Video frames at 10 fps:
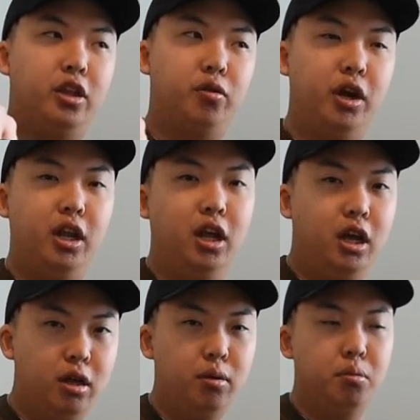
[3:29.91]
grade,
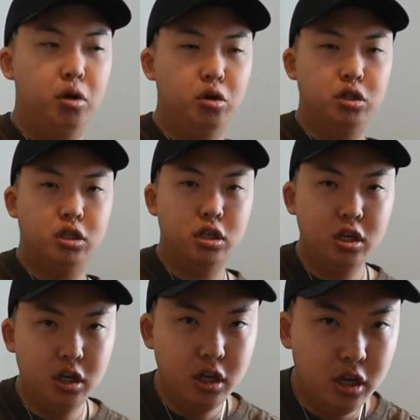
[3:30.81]
like most
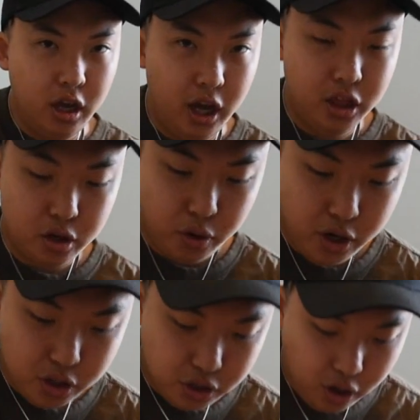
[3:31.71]
8th
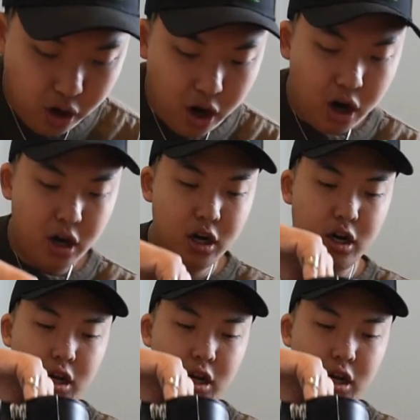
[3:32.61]
graders are,